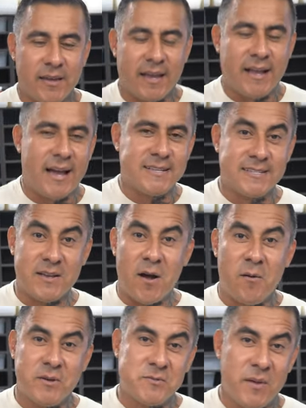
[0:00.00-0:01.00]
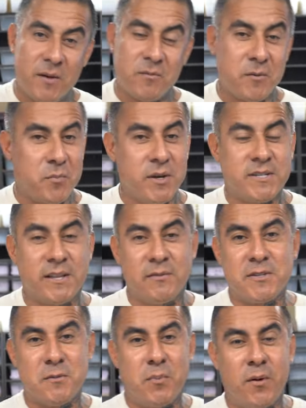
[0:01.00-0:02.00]
Guys, as always, man, we appreciate all the
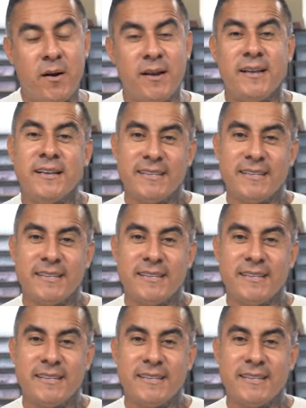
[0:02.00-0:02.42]
support.